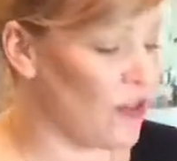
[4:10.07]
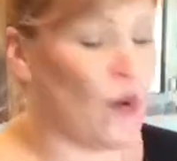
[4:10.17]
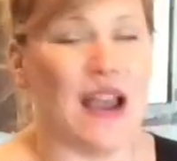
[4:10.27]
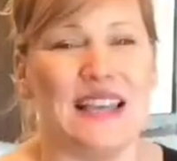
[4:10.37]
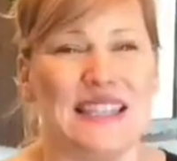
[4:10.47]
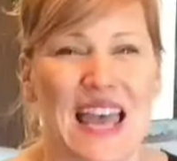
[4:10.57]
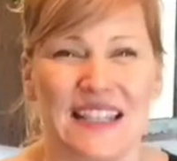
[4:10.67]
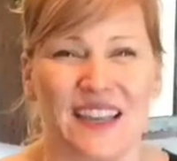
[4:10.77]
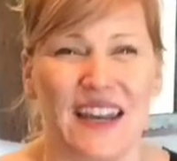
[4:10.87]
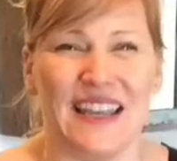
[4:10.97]
otherwise
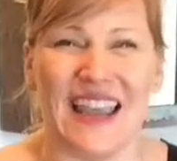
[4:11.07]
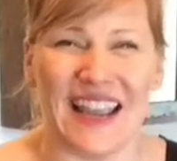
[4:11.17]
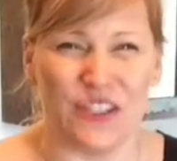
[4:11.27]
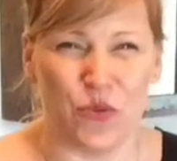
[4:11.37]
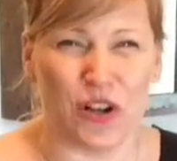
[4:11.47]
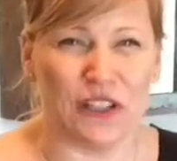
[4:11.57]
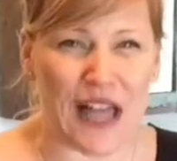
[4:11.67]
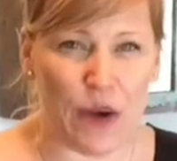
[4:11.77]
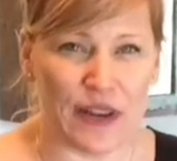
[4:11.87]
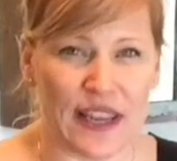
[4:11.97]
it gets real
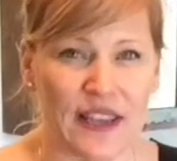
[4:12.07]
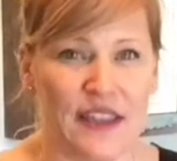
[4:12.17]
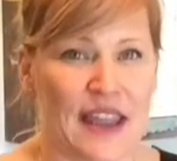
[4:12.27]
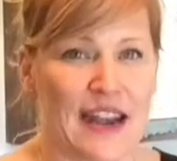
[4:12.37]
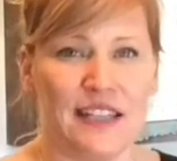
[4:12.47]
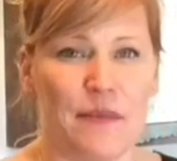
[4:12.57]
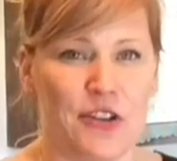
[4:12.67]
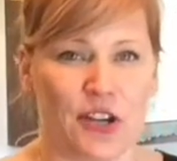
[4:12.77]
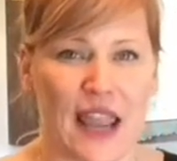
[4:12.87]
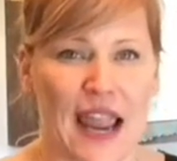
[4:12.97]
cloudy. Anytime
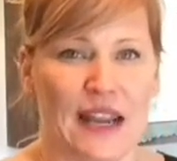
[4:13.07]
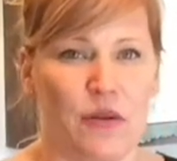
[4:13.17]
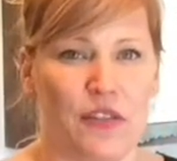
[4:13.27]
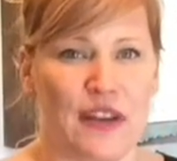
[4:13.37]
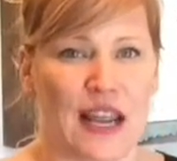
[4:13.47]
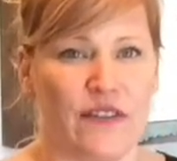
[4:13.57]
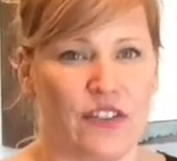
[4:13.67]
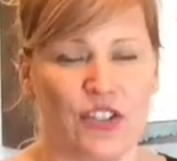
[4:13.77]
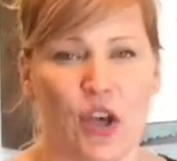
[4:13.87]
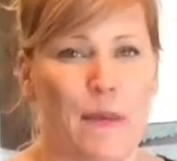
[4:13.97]
that you're canning with any kind of a
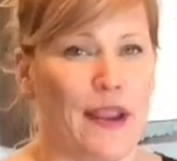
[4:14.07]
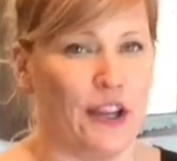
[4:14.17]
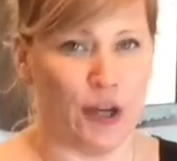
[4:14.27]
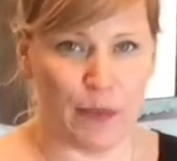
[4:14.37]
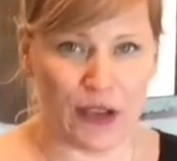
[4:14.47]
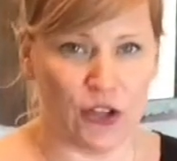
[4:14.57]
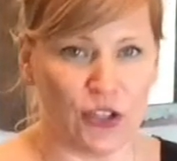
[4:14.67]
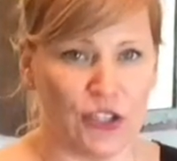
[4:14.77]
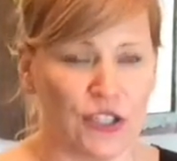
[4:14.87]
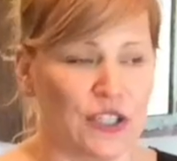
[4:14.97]
salt, making your
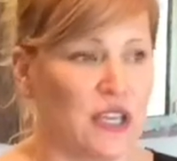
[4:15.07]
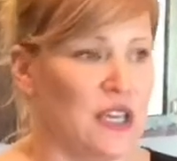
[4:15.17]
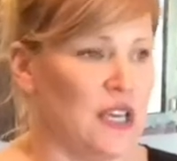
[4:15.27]
pickles,